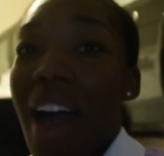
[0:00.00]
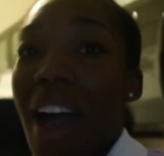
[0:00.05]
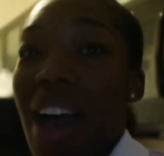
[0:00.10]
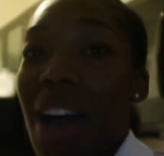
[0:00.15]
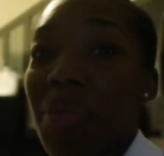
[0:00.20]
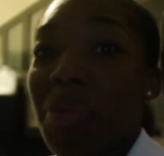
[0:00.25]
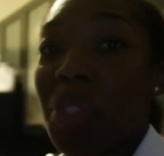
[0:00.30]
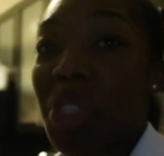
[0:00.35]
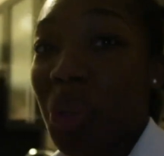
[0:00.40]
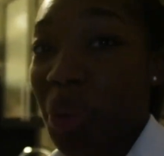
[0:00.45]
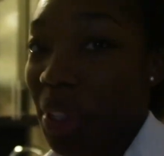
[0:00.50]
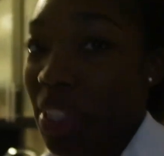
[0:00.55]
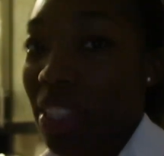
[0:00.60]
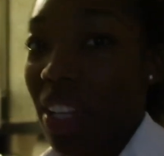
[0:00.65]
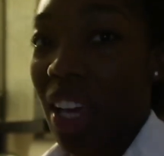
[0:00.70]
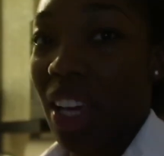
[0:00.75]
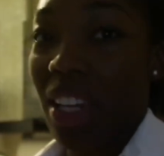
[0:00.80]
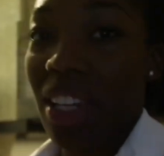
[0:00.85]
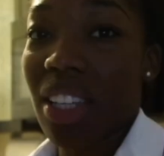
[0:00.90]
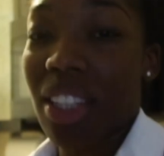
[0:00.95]
I'm so
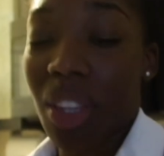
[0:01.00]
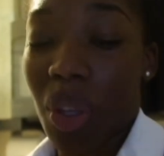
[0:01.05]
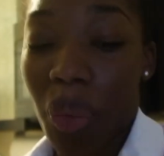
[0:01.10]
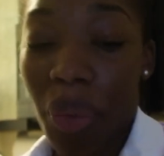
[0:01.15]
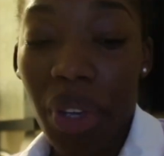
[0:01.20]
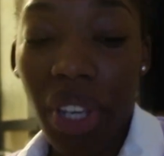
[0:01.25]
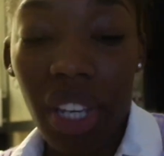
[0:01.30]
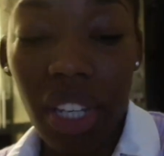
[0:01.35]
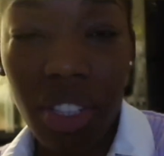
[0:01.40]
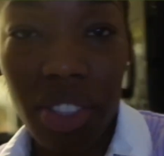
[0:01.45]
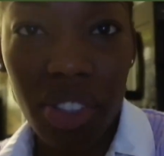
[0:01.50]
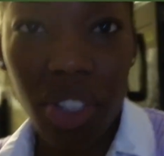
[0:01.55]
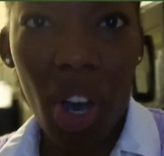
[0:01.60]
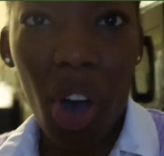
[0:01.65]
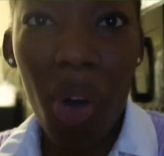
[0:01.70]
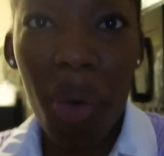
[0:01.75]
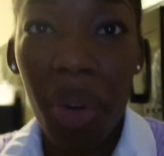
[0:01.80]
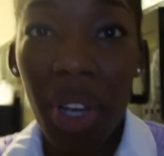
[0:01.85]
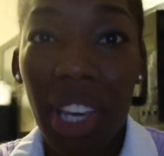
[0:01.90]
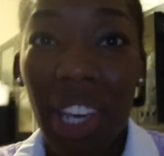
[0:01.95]
excited. The week is
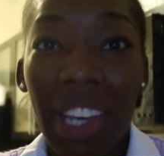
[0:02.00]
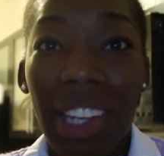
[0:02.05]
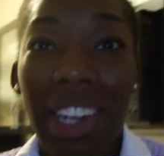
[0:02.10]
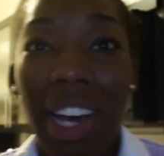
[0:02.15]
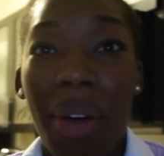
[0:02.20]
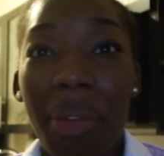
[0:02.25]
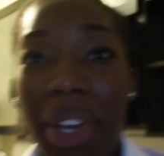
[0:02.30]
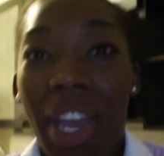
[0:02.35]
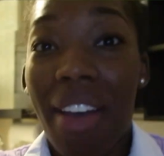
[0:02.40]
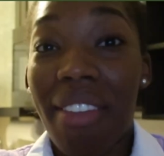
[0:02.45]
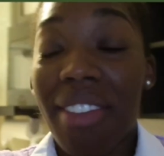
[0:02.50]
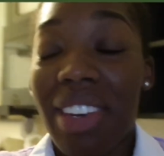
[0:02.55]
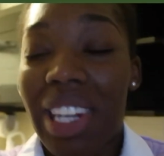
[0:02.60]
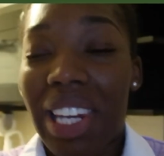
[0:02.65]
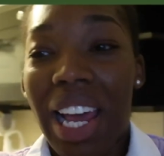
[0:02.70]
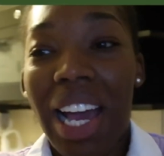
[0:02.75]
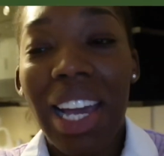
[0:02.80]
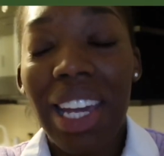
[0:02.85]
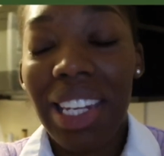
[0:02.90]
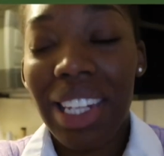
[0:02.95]
going. Now we have
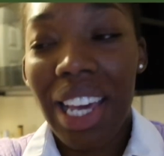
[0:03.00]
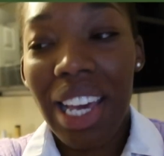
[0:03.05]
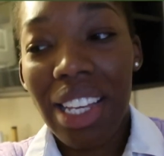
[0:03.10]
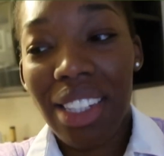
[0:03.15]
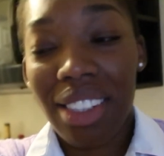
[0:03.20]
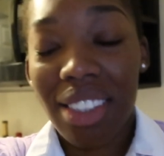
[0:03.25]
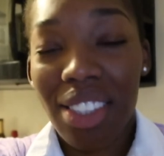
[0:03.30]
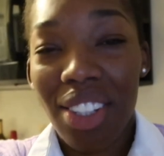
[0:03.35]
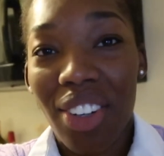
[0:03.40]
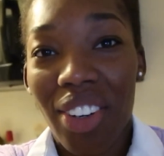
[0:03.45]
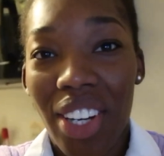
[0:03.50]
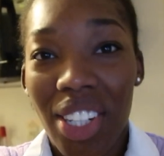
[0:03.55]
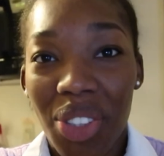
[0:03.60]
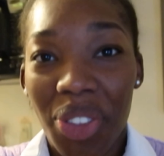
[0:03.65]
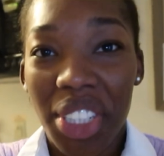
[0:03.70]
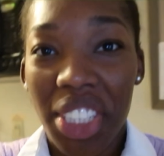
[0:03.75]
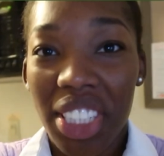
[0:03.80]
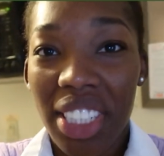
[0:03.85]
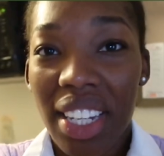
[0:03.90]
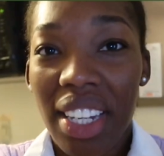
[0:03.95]
nine days until
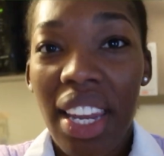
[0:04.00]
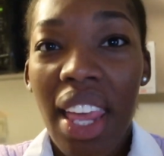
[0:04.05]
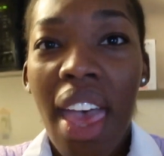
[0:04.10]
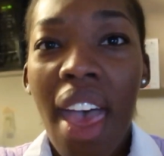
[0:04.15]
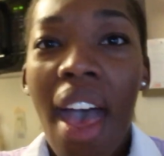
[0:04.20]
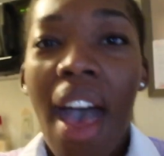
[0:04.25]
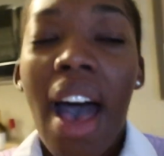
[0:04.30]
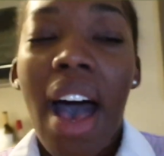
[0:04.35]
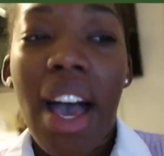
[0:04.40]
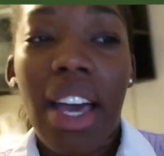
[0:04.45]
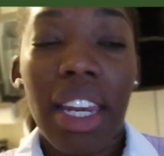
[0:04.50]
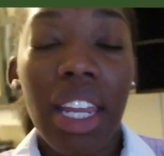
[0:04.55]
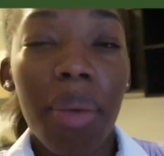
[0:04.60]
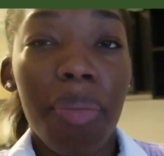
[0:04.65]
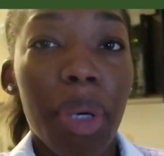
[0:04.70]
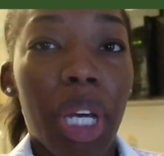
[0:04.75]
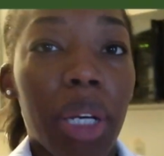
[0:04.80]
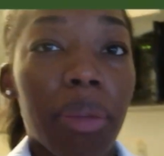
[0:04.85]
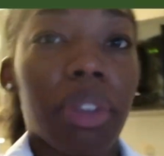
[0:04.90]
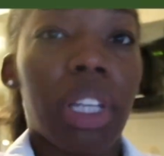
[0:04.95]
graduation. I
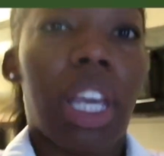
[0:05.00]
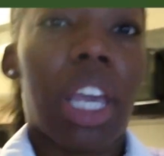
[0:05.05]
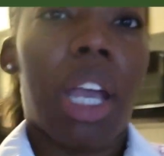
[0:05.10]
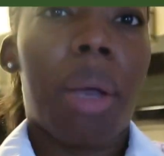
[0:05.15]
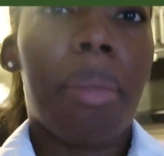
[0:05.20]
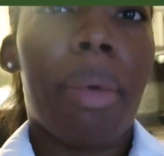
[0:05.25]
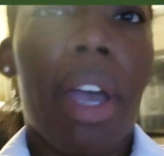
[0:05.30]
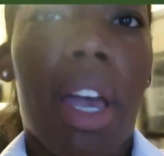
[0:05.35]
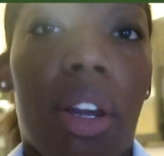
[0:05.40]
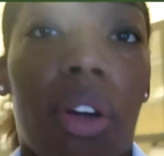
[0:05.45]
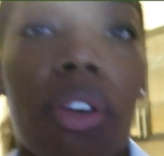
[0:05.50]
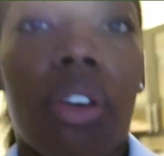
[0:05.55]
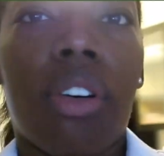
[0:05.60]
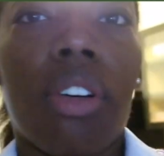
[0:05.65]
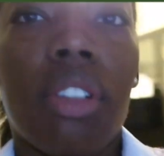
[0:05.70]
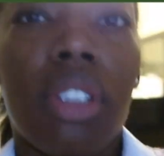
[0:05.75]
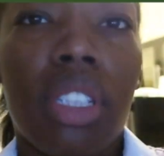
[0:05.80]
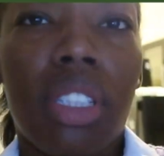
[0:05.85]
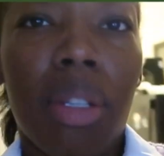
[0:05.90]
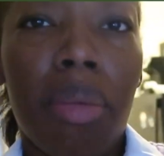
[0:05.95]
didn't pick up the camera at
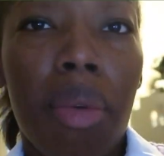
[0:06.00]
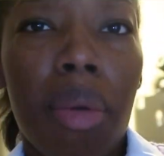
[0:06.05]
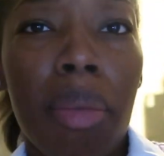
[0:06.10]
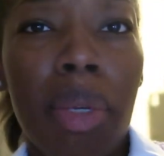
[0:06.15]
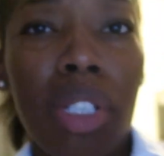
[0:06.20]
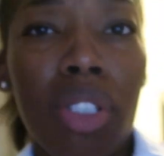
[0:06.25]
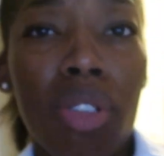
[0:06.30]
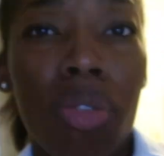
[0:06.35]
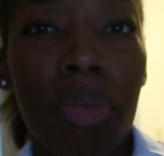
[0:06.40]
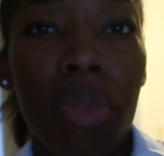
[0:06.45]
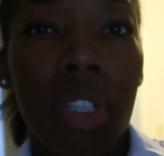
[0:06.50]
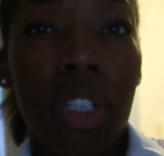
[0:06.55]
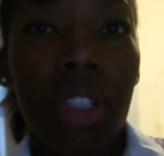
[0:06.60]
all. Is that, am I zoomed